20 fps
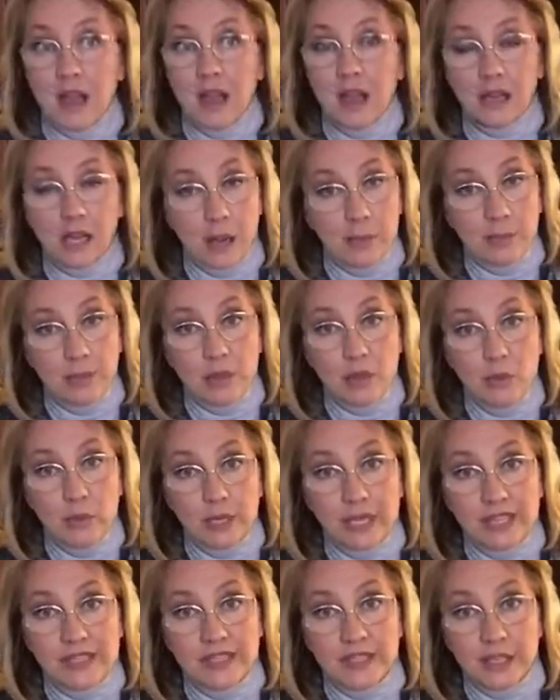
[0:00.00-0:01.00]
a couple of
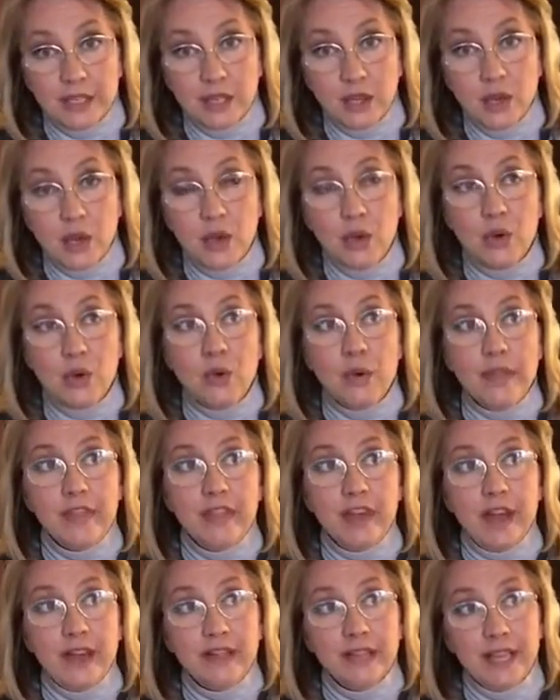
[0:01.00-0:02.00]
weeks ago,
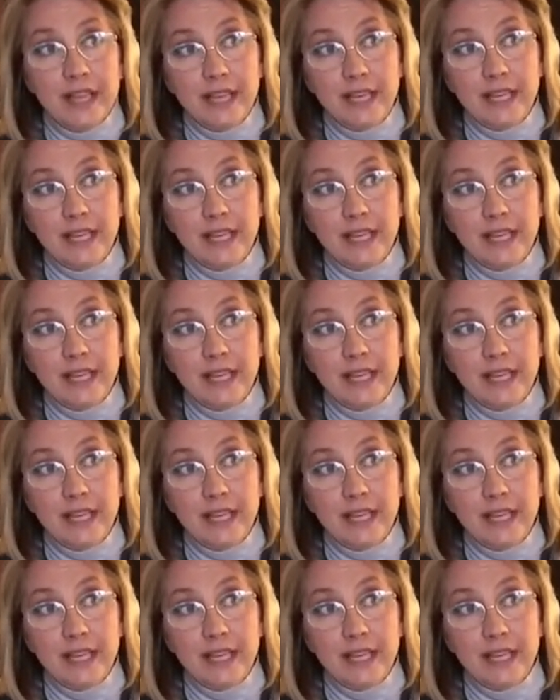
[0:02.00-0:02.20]
that